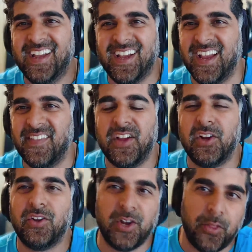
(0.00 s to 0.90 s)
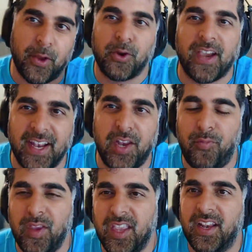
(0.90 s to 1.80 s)
and they're, you know, they're kind of
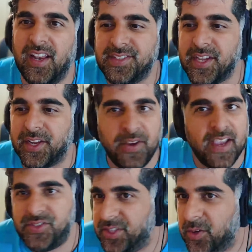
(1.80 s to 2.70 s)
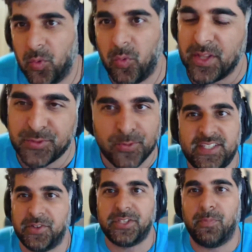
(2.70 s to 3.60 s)
defeated. And he's like, okay, so well, let's
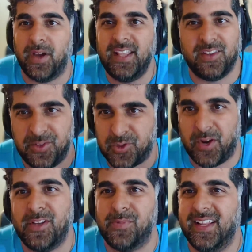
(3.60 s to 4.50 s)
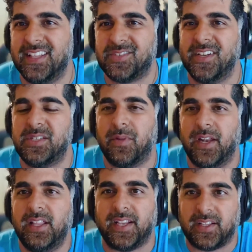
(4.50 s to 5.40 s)
raise all this money. You're trying to raise money, let's raise the
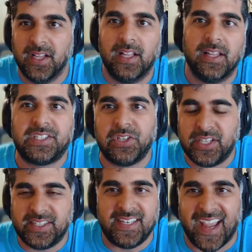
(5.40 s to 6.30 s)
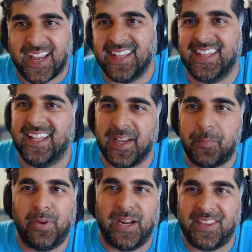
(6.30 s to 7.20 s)
money. Like, let's look at the deck. And they like
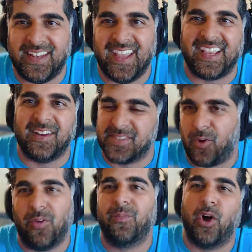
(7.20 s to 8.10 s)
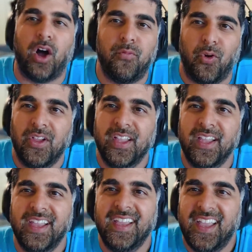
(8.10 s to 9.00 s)
put out the deck and it was like awful.
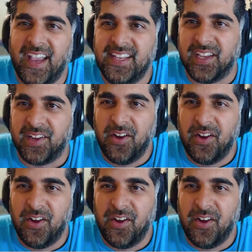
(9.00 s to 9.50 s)
And he's like,